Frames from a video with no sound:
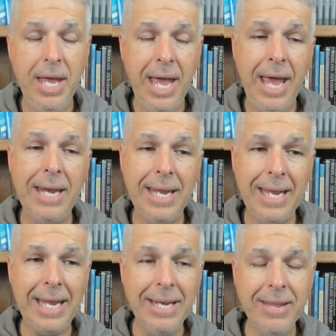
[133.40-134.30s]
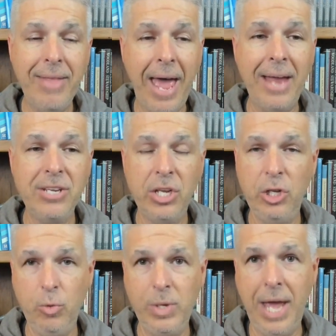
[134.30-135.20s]
And into that
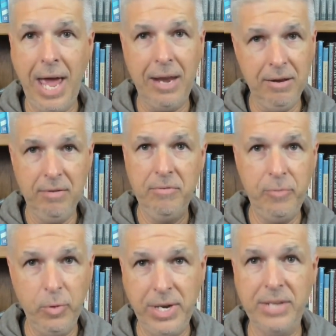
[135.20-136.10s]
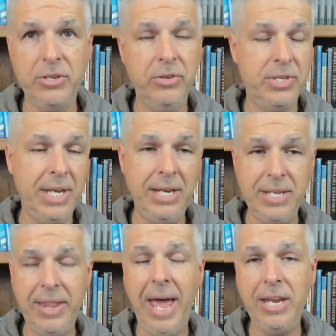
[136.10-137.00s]
you get food deserts,
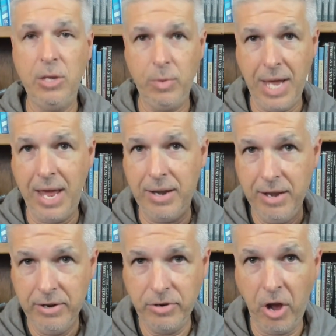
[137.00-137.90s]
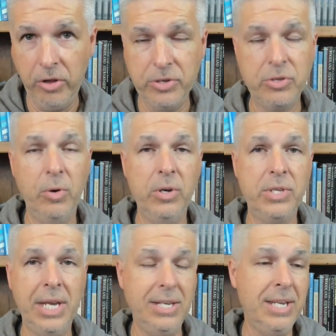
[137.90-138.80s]
into that you get dollar
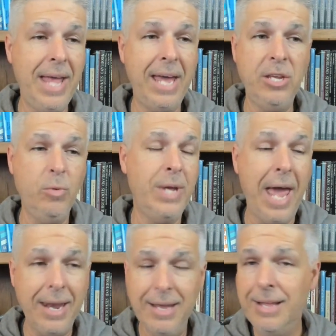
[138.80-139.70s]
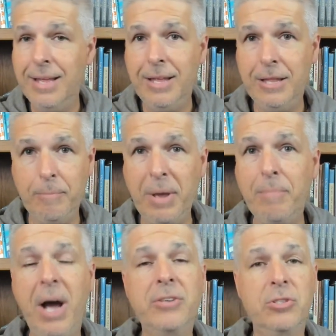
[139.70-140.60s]
stores, into that you get the big
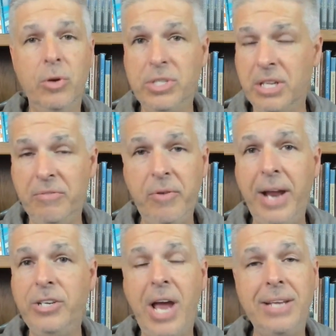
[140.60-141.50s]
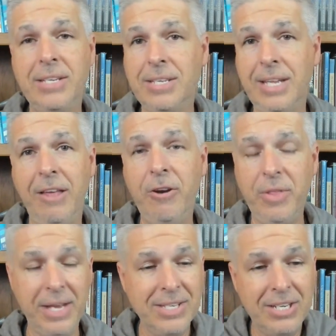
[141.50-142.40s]
box stores and the franchises and the other
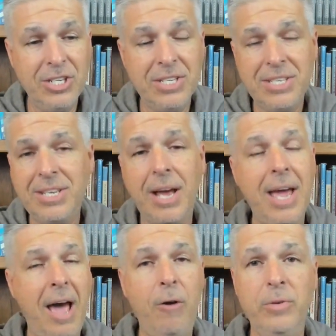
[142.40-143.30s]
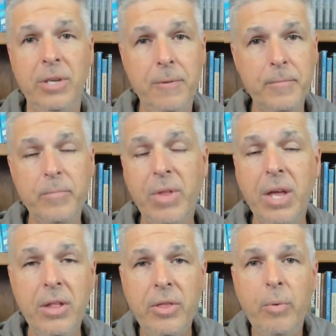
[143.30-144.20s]
things that just suck out
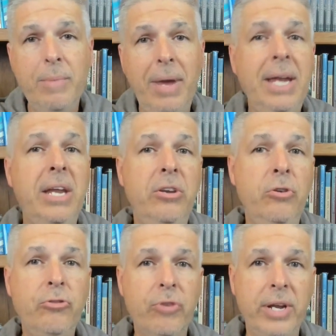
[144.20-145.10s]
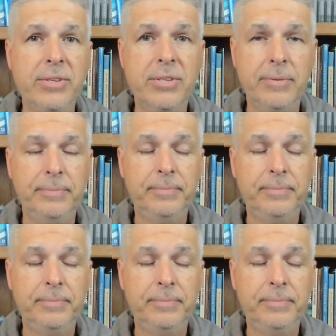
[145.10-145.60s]
the remaining nutrients.